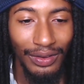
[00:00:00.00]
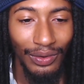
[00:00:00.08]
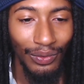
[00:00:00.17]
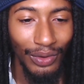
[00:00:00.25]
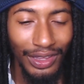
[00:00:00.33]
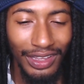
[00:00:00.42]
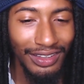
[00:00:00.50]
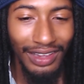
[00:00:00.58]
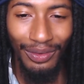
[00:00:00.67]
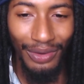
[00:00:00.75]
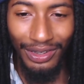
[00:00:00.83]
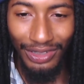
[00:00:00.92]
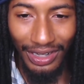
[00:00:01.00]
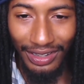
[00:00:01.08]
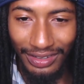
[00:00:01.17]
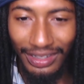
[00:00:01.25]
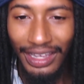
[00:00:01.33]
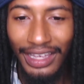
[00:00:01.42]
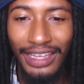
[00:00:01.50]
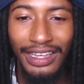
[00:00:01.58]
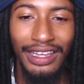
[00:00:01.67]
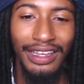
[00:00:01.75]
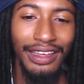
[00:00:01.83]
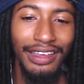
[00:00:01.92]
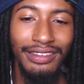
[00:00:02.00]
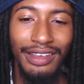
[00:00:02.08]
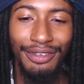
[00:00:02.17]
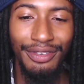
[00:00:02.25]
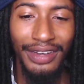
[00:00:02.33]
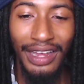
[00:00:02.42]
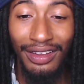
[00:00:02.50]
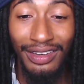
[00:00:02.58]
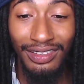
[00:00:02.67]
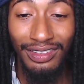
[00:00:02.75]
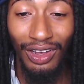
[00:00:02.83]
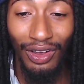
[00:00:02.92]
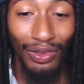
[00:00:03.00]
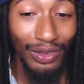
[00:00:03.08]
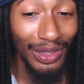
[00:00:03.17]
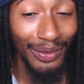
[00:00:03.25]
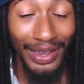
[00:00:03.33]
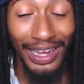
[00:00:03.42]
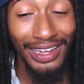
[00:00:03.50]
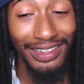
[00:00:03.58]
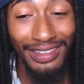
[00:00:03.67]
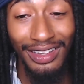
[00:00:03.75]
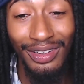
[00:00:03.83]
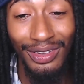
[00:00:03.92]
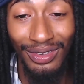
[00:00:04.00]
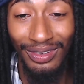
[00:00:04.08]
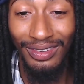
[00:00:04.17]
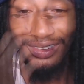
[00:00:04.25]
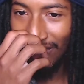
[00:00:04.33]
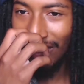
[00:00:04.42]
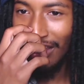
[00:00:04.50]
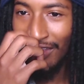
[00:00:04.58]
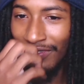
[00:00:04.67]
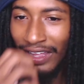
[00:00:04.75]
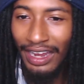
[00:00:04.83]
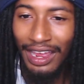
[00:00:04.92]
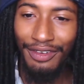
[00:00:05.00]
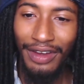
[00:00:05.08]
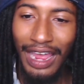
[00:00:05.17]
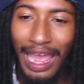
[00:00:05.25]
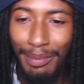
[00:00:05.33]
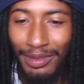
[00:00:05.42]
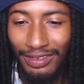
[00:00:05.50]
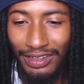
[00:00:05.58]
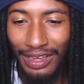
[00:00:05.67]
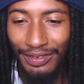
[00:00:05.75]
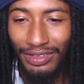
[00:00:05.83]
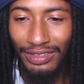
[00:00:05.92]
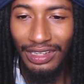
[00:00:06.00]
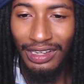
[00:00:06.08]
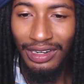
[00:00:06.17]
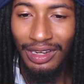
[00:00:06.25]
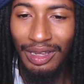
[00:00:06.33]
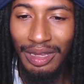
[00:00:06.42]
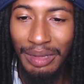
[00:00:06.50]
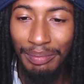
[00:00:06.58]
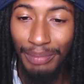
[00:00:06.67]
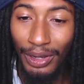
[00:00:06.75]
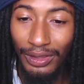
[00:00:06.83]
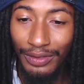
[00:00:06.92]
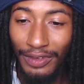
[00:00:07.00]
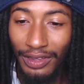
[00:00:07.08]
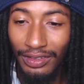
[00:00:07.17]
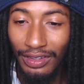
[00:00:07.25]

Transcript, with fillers: what he's like, what are you trying to say? He said, for now, this is the only way I can tell you. He's like, if that ever happens, Endeavor san, both of us are